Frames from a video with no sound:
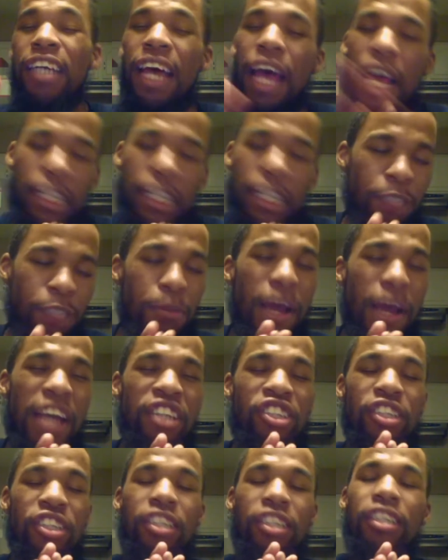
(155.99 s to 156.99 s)

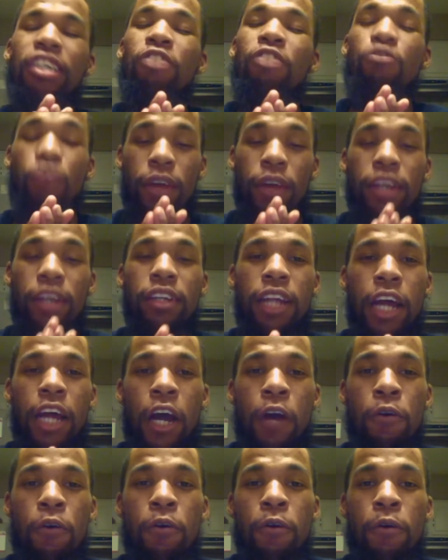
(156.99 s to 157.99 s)
Smash it right
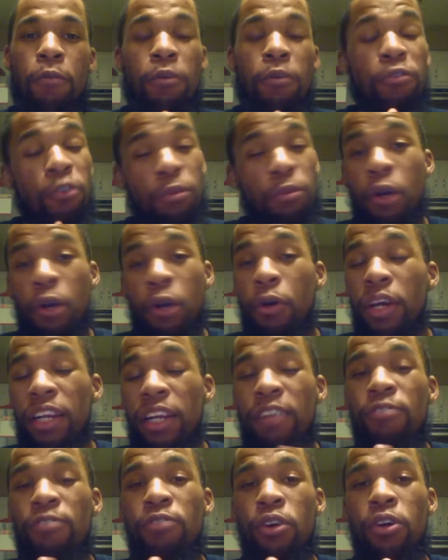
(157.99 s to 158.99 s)
now before we go
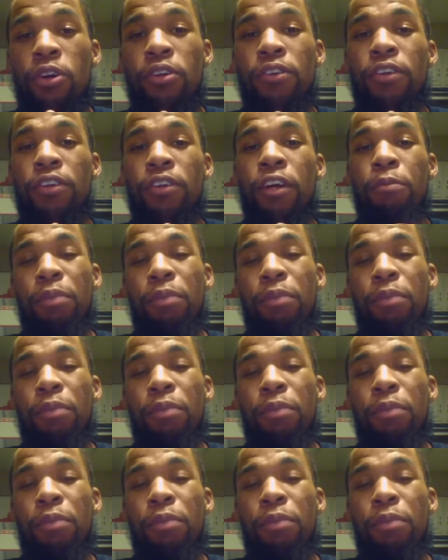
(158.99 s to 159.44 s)
any further.